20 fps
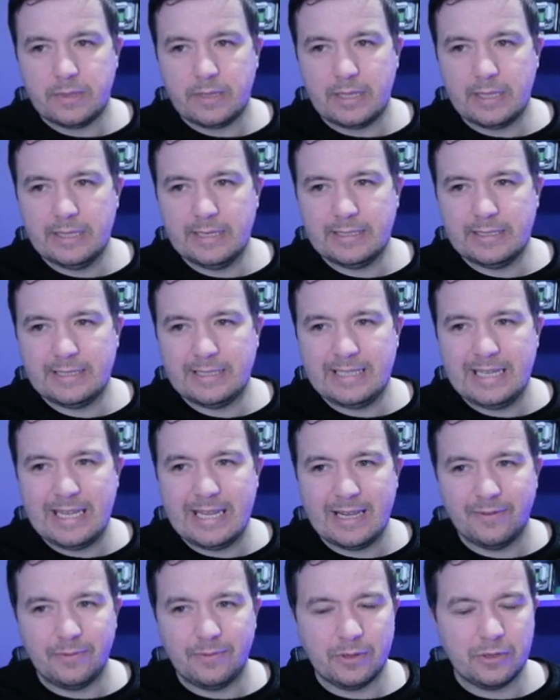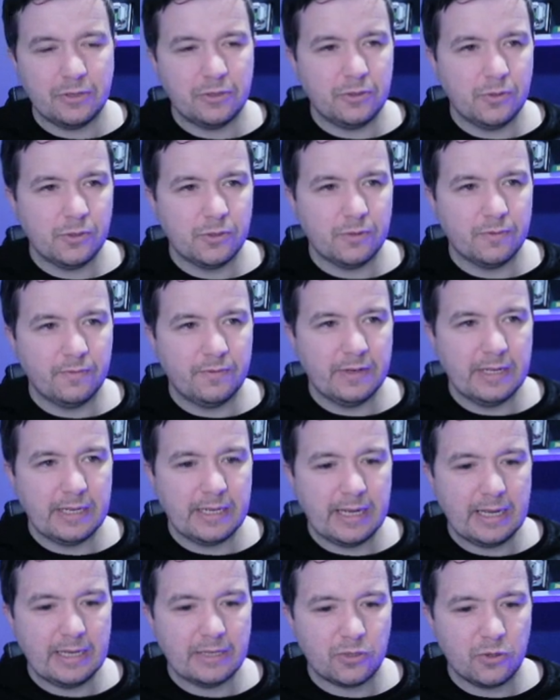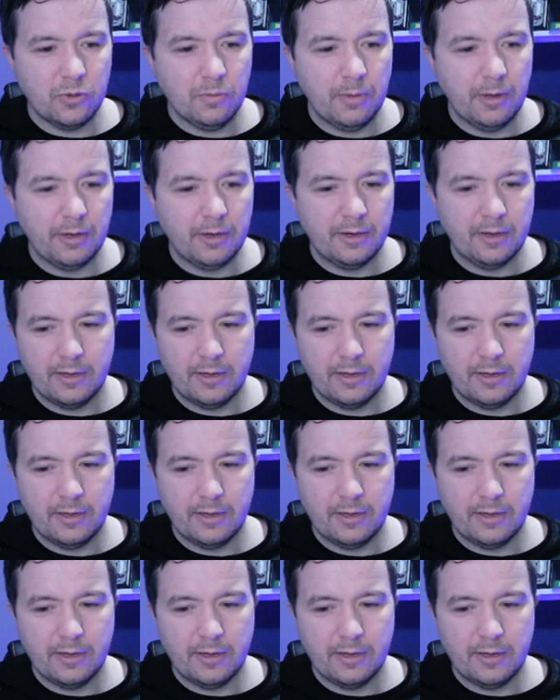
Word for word: Let's see if we can do something here guys. Come on.